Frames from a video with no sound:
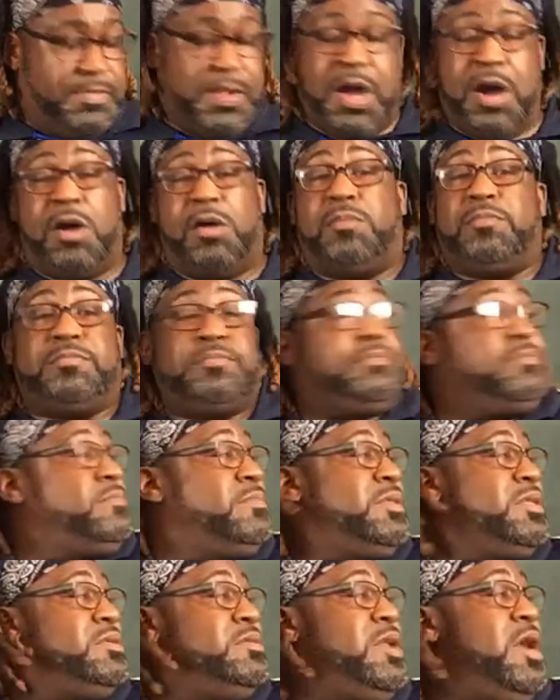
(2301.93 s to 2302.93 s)
No.
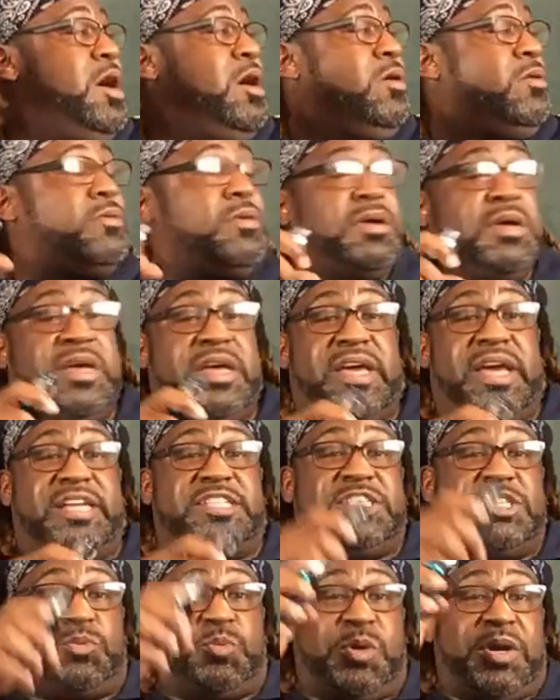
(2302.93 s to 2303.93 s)
It
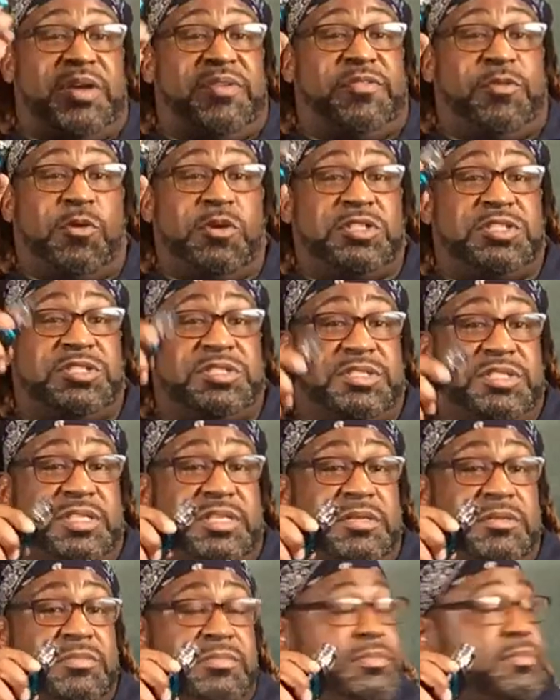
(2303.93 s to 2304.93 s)
just reinforces
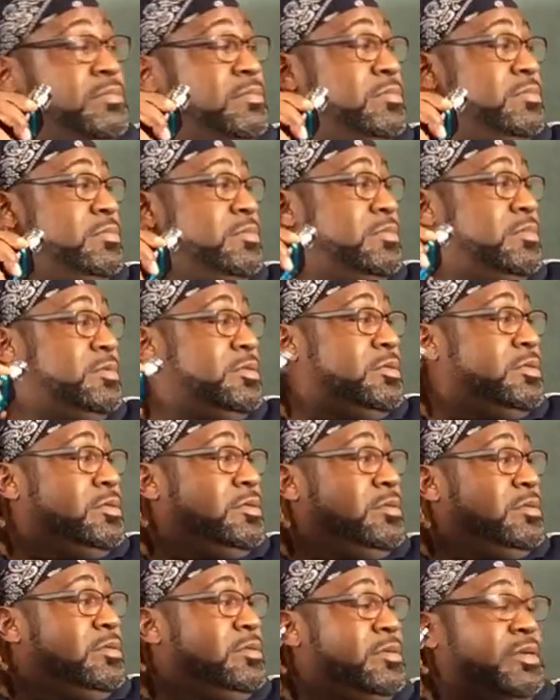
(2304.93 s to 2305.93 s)
it.
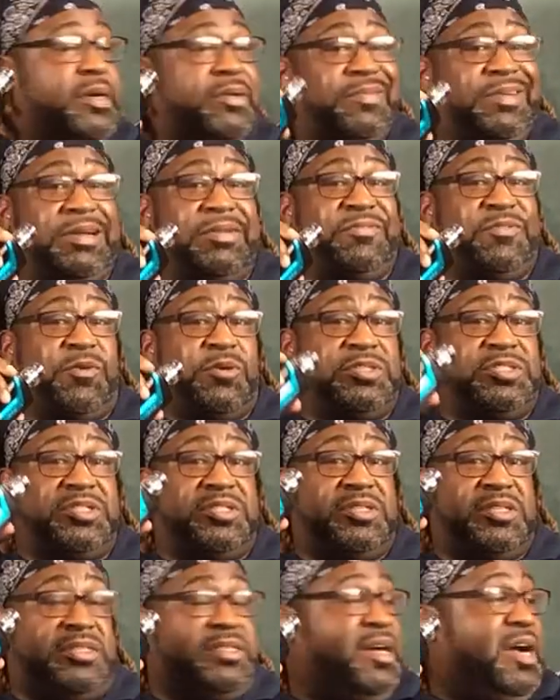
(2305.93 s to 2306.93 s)
It
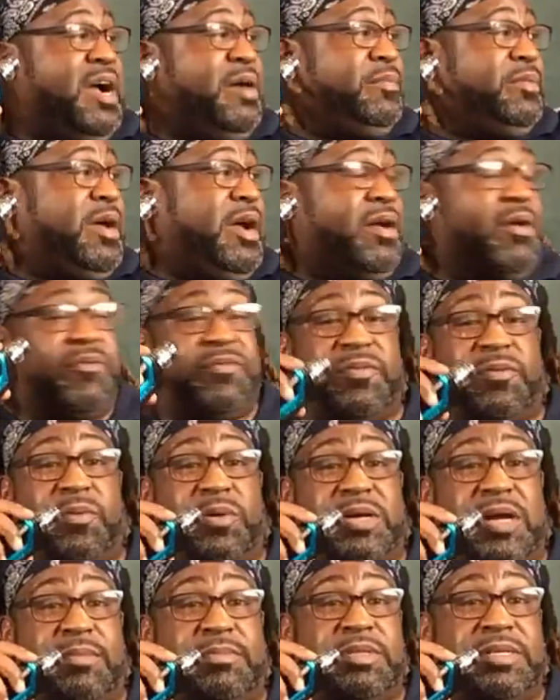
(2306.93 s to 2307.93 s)
reinforces the timeline, or for
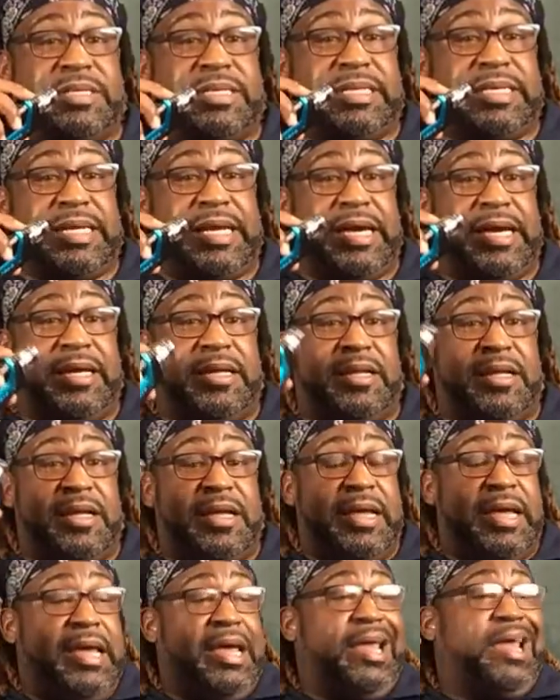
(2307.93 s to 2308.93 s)
what I'm looking at.
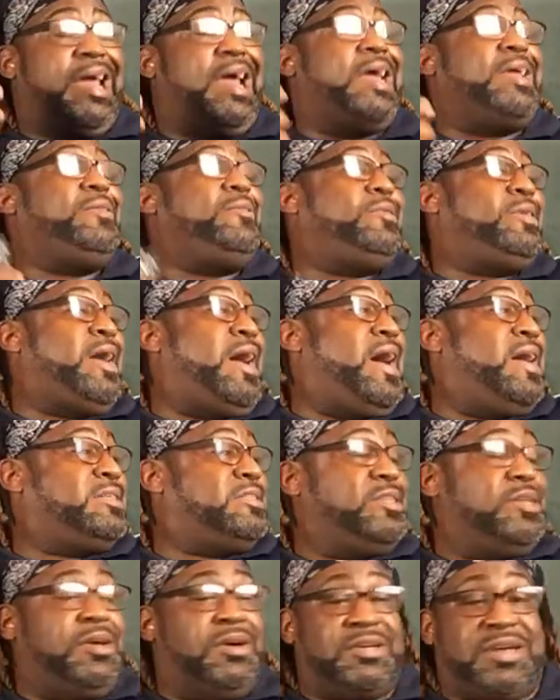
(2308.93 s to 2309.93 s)
And you
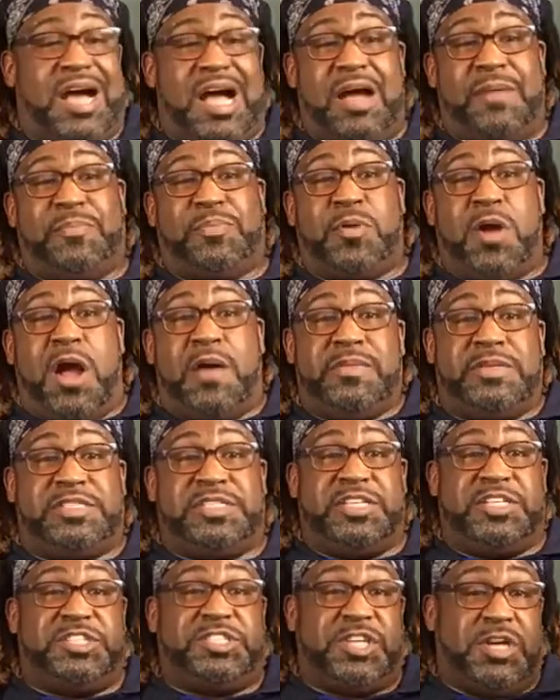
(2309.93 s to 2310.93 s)
guys, look, I promise
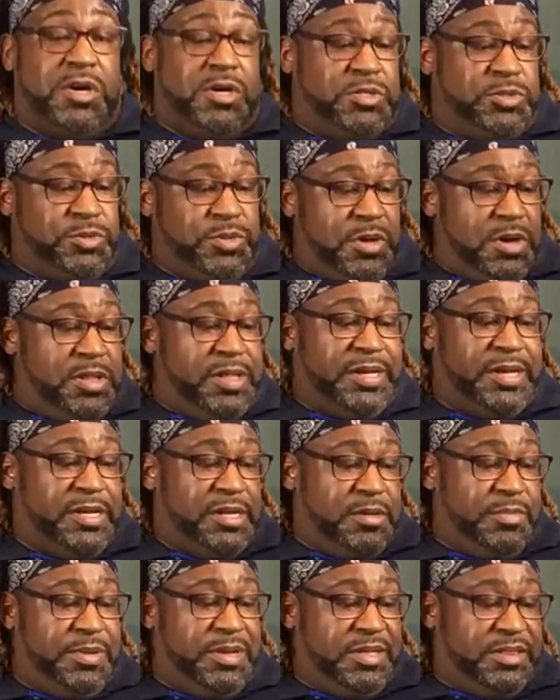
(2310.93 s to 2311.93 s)
these shows were only
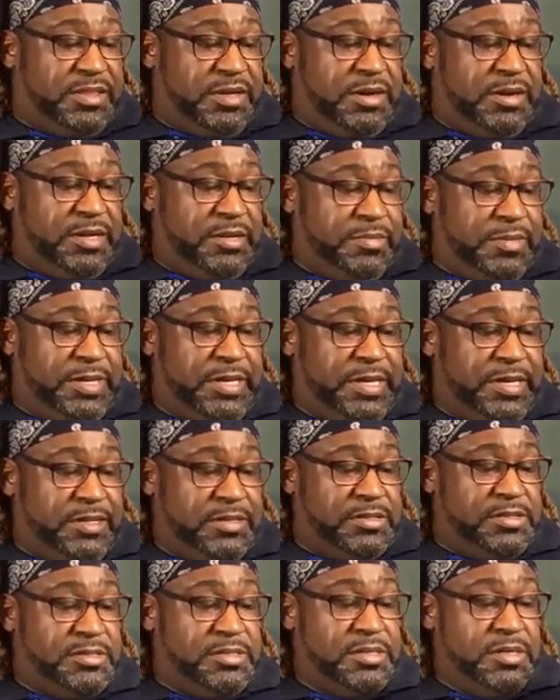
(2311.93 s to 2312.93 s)
going to be 30
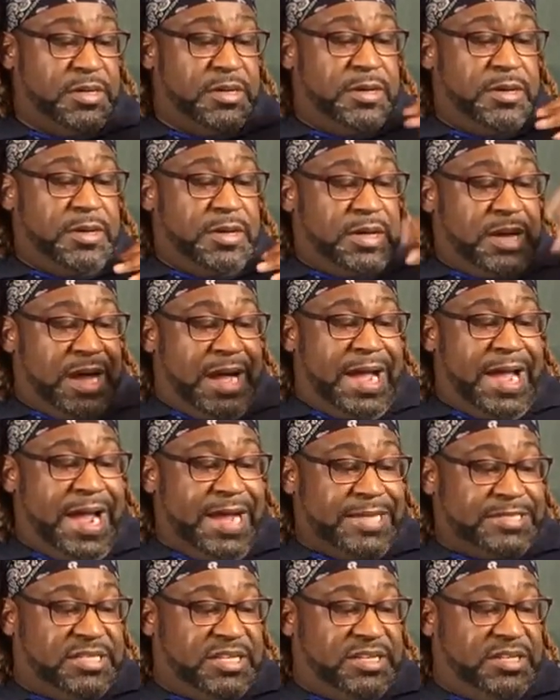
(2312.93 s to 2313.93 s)
minutes. I
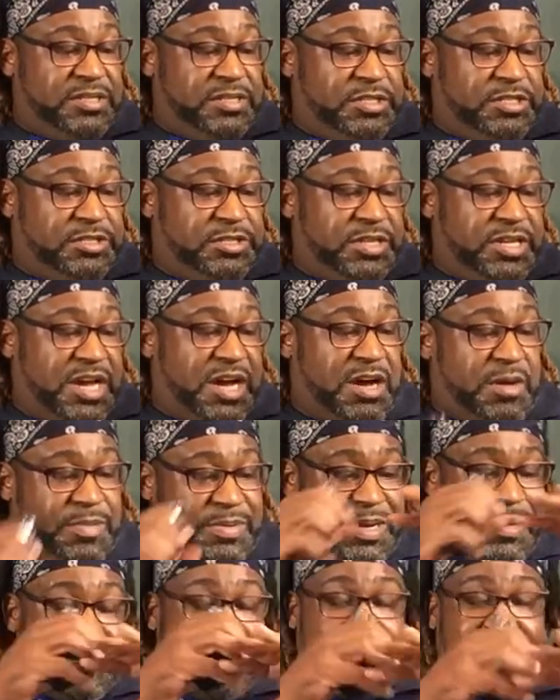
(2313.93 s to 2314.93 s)
hate to do this to y'all,
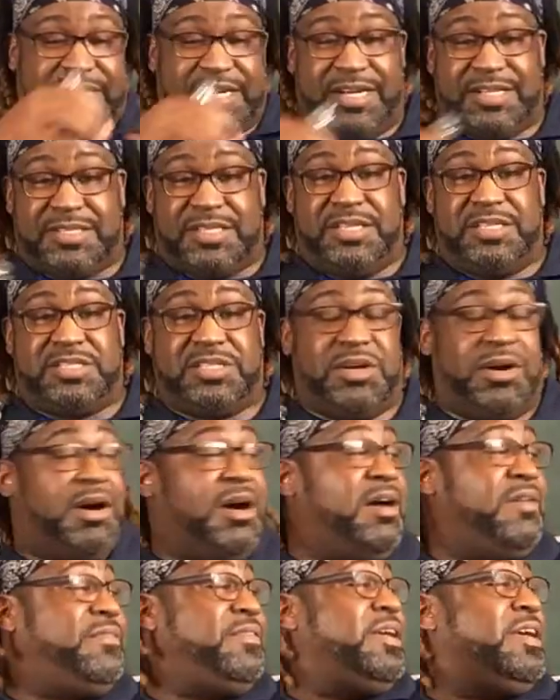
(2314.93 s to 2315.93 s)
but I'm going to cut this
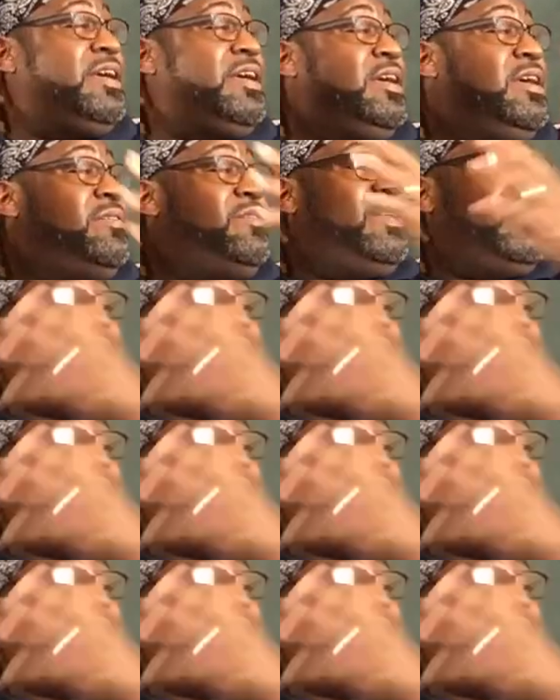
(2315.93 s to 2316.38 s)
off. If